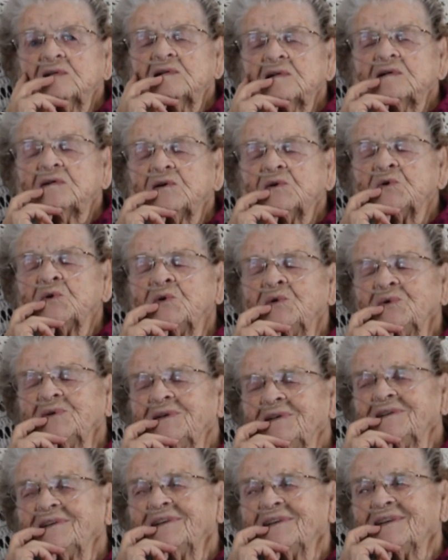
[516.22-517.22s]
Oh,
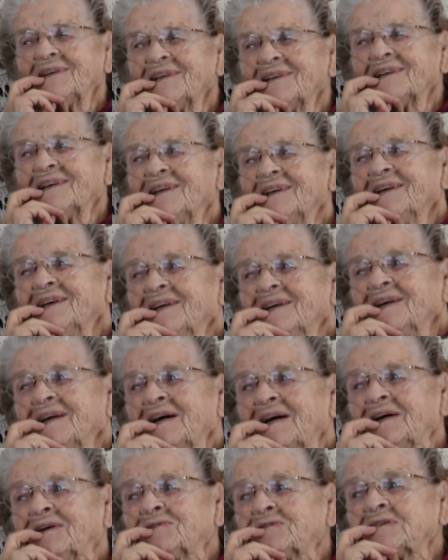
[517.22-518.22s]

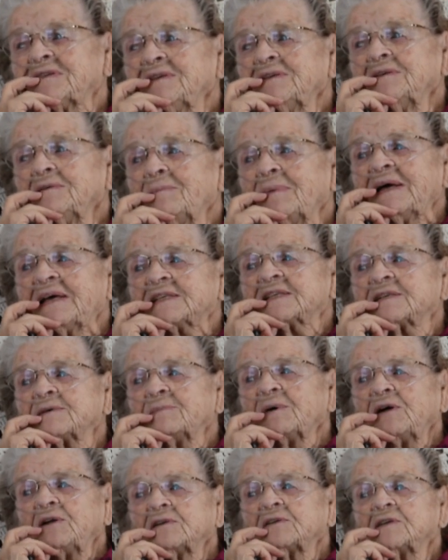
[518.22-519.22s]
I was on the
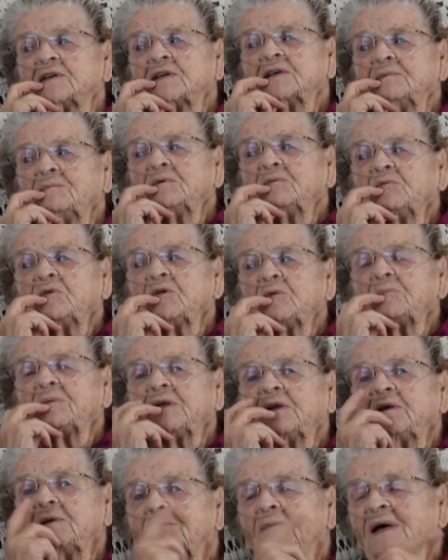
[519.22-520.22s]
basketball team, and we were
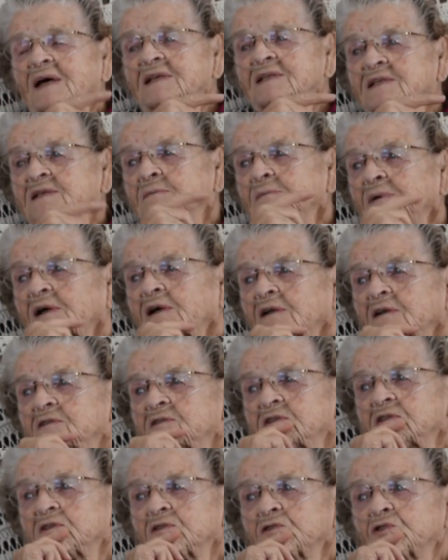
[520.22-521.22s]
playing basketball at
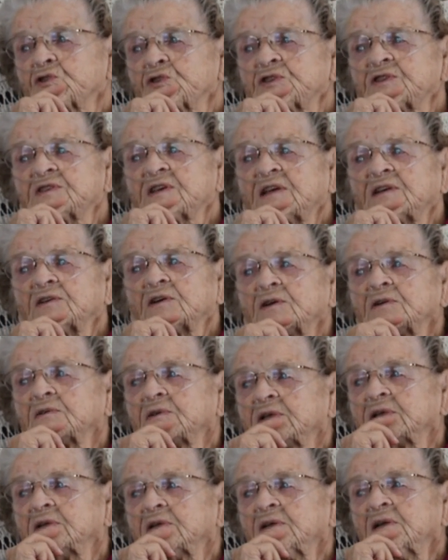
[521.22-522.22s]
Jericho Center,
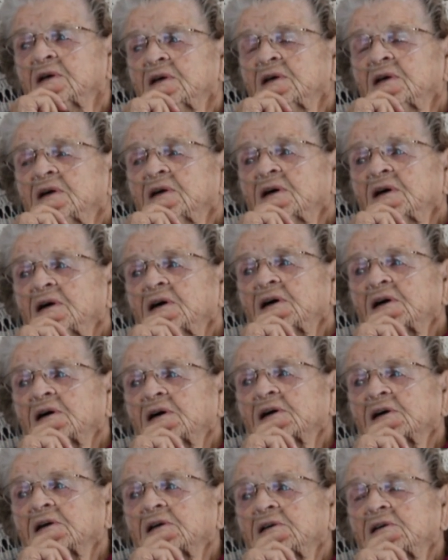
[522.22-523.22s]
and
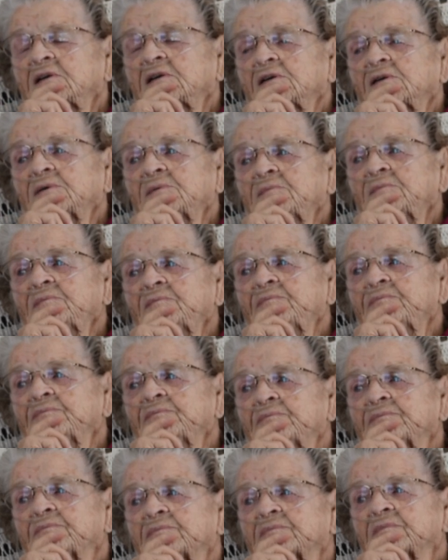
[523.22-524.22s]
I
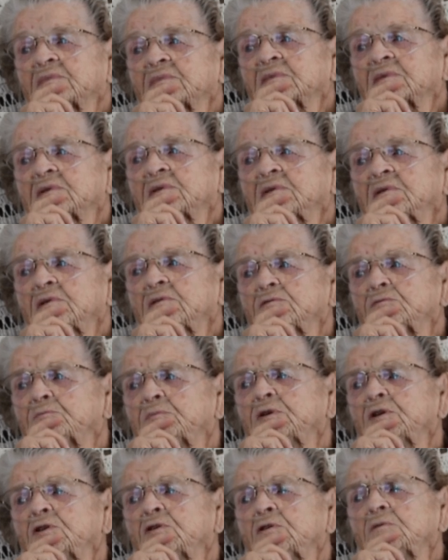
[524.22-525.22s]
was a
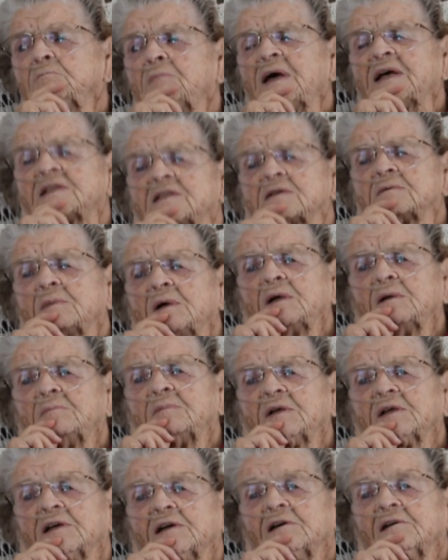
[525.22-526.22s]
pretty good basketball
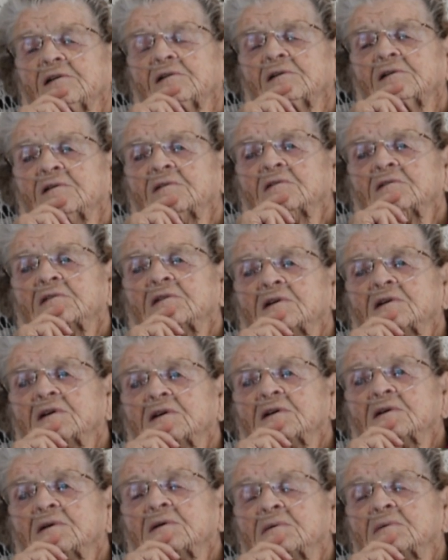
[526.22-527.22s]
player.
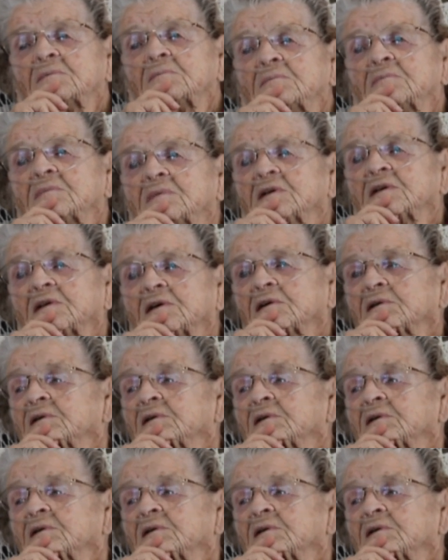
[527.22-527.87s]
And